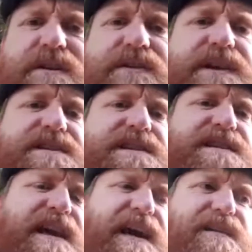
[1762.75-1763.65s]
I think
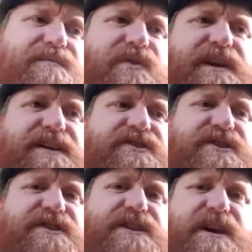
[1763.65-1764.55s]
since Callum got
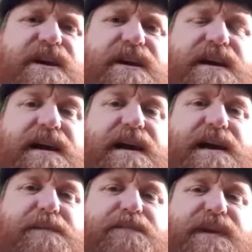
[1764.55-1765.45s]
injured, you
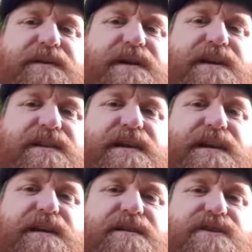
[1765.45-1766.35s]
know, I
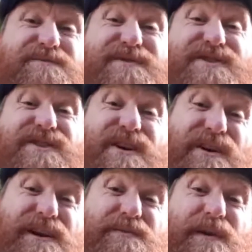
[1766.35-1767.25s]
think Tom
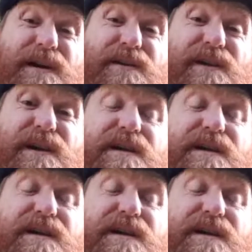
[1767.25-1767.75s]
started well.